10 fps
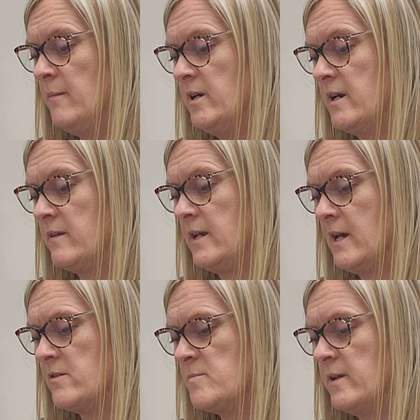been nothing
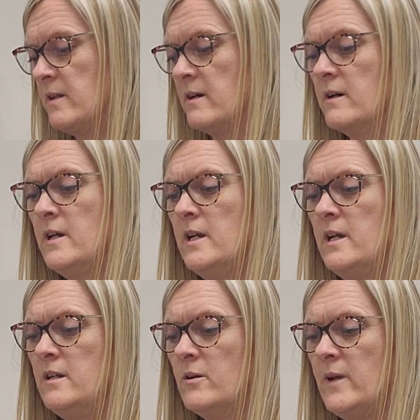else, but they're,
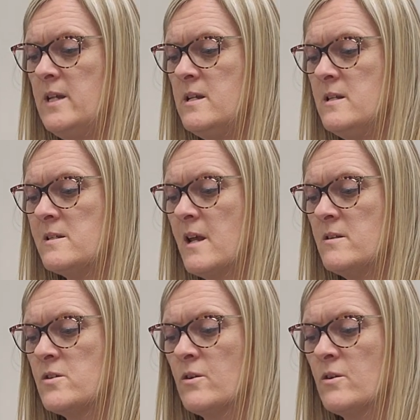18 cents.